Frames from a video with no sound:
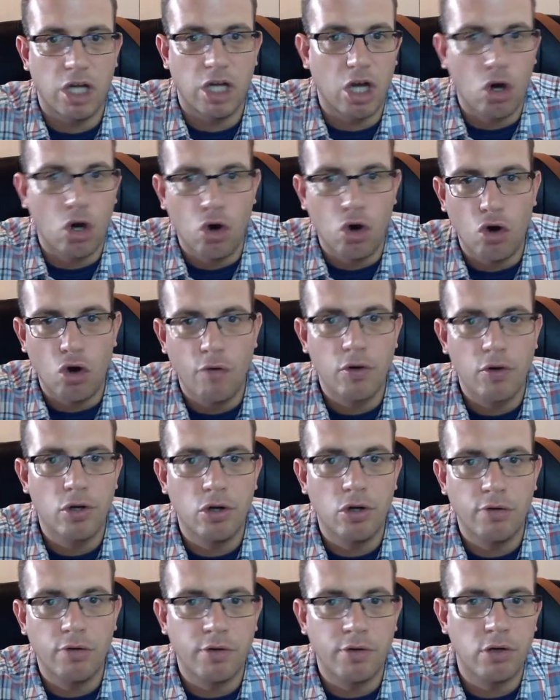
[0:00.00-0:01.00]
Over and
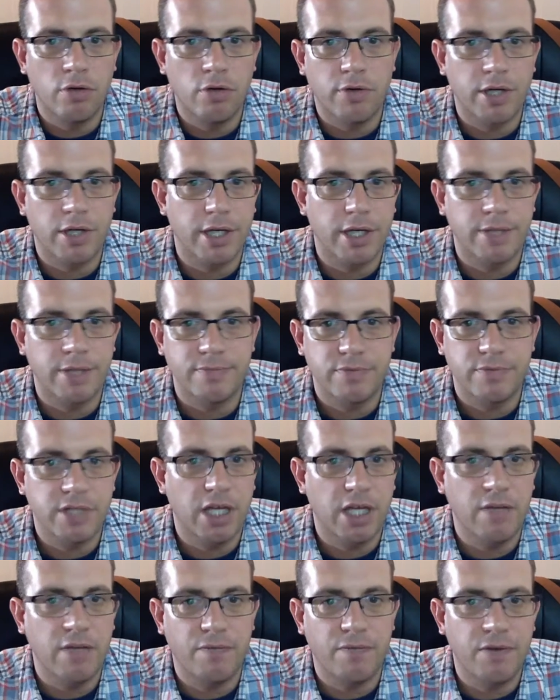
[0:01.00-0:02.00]
over and over again,
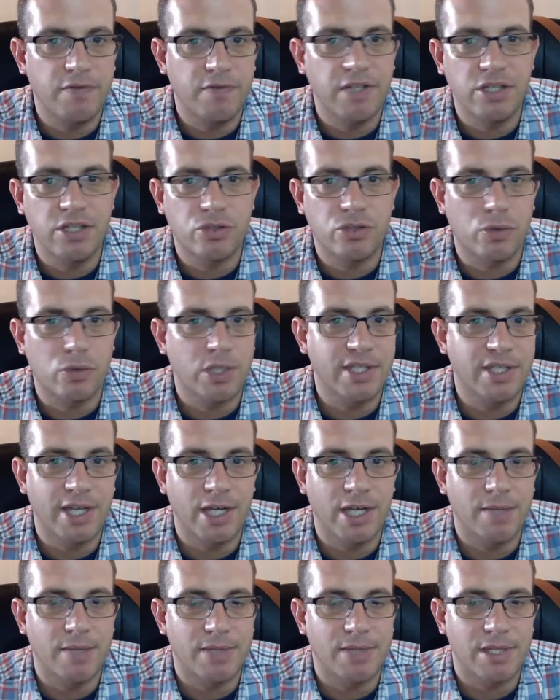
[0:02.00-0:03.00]
10, 15, 20
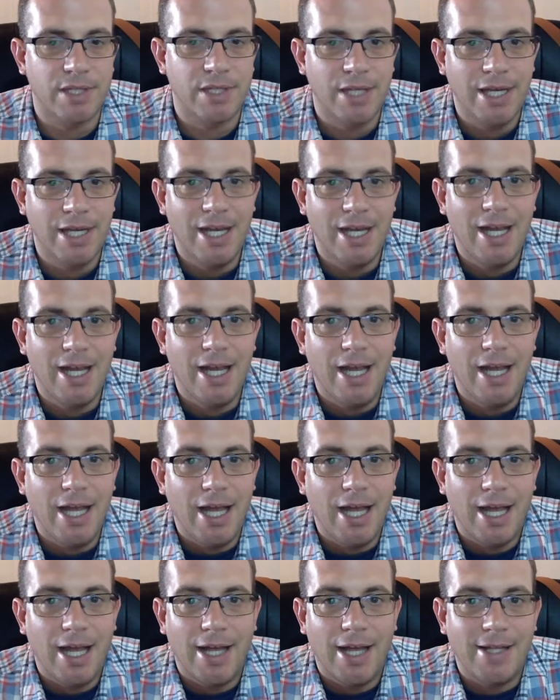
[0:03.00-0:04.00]
times.
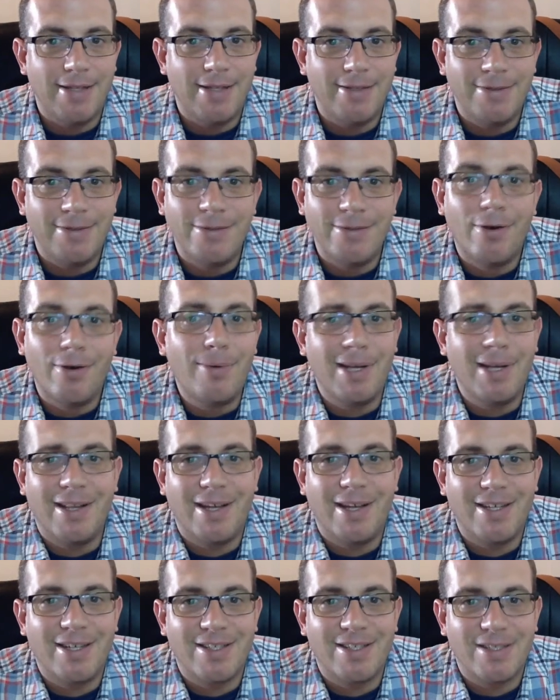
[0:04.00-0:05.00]
Nobody
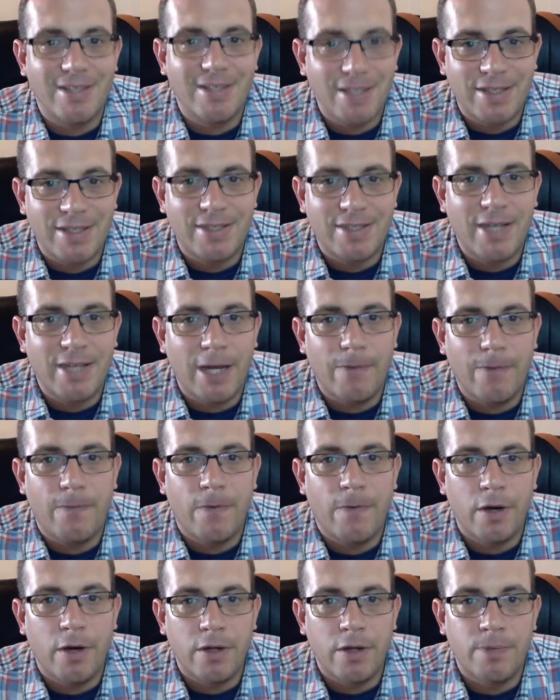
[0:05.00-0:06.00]
likes it. It's not
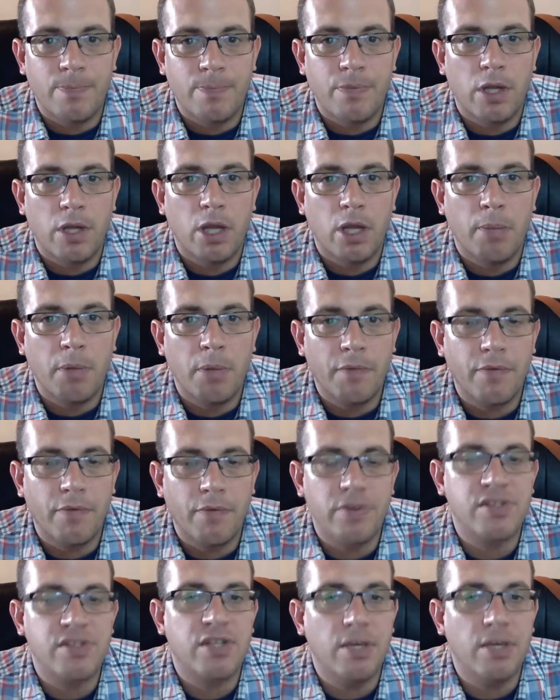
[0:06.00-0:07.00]
fun. But for
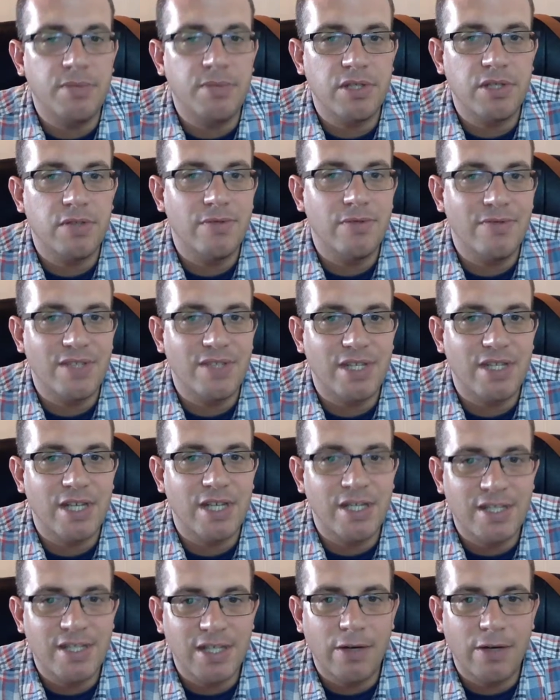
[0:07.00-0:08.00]
some students,
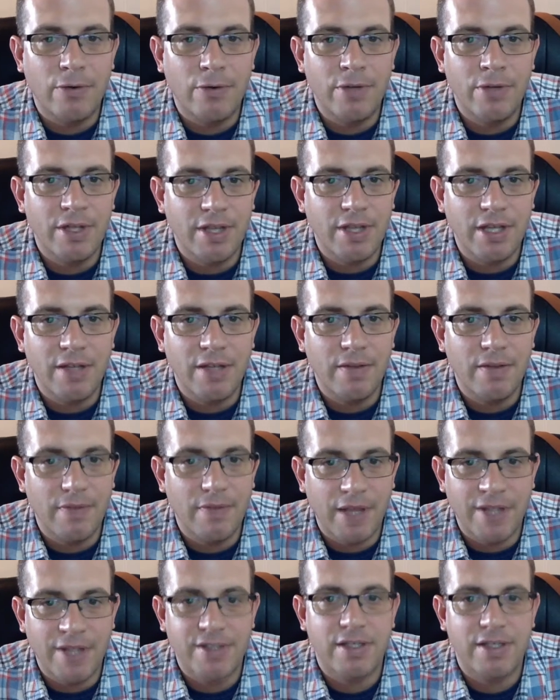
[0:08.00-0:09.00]
it's the only thing
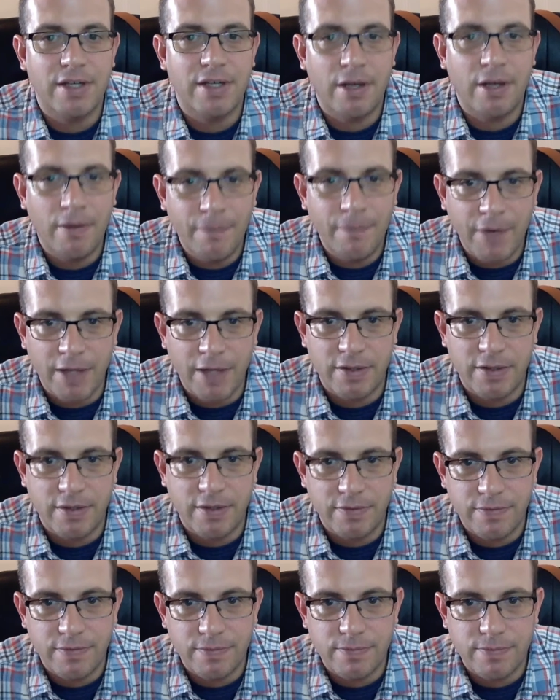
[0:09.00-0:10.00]
that's effective.